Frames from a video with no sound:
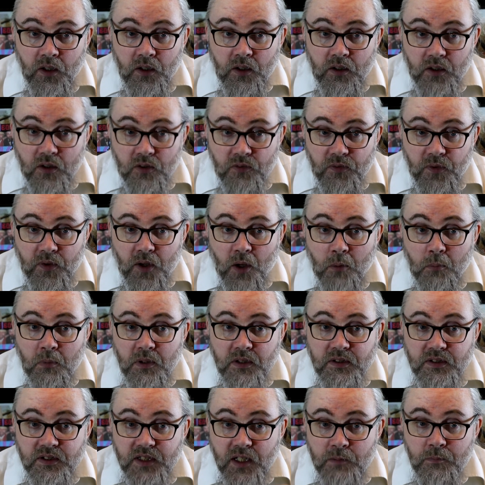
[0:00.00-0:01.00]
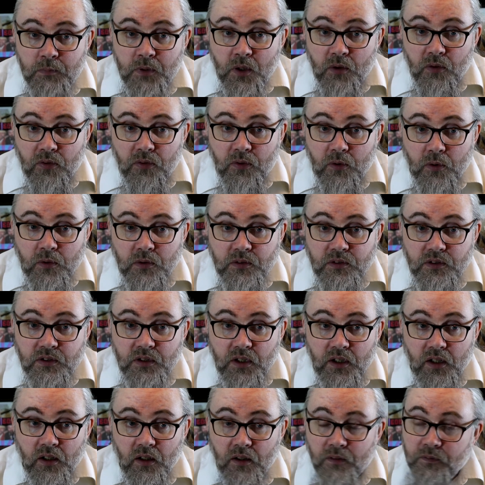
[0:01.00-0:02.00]
Use the comments, give me your thoughts,
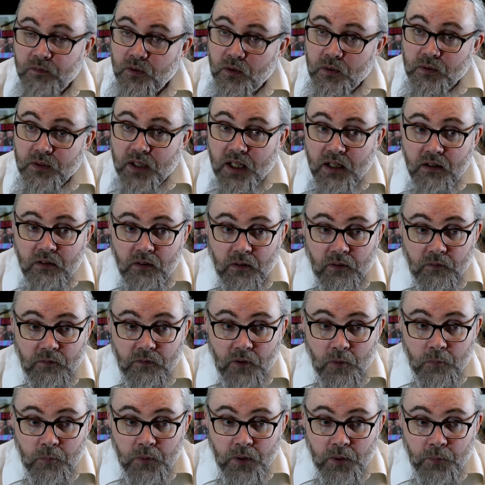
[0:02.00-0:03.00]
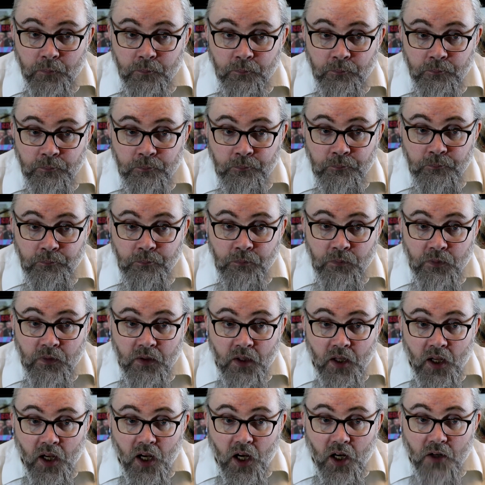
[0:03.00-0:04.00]
and I look forward to hearing from you.
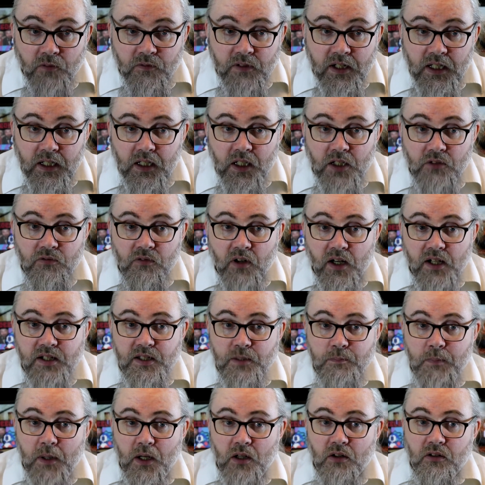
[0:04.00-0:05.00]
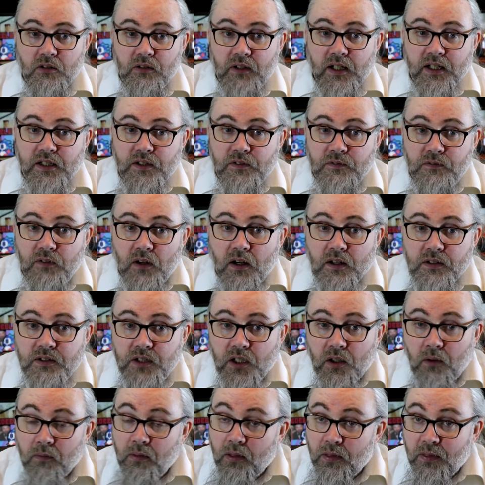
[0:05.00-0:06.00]
I regularly write about creative
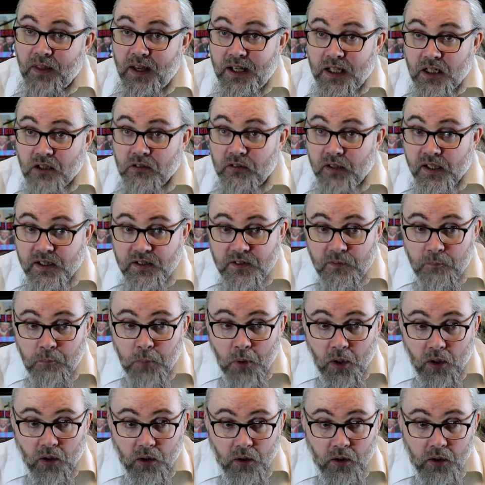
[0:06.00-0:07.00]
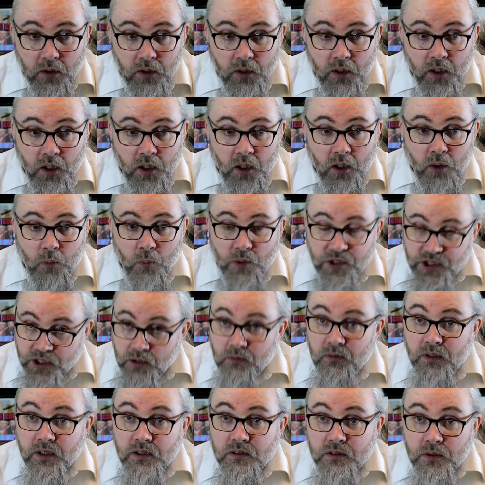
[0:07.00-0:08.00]
writing on the Thanet Creative blog, which
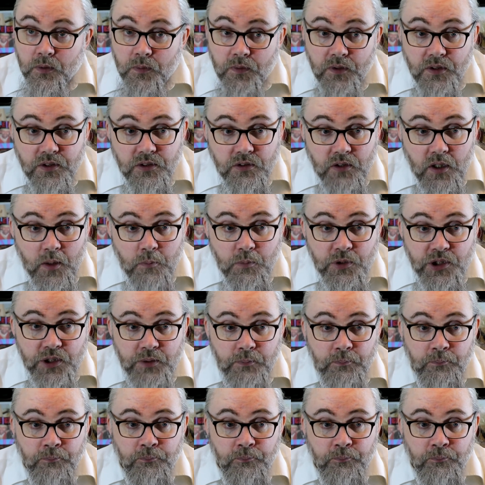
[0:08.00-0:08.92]
I'll link to in the description.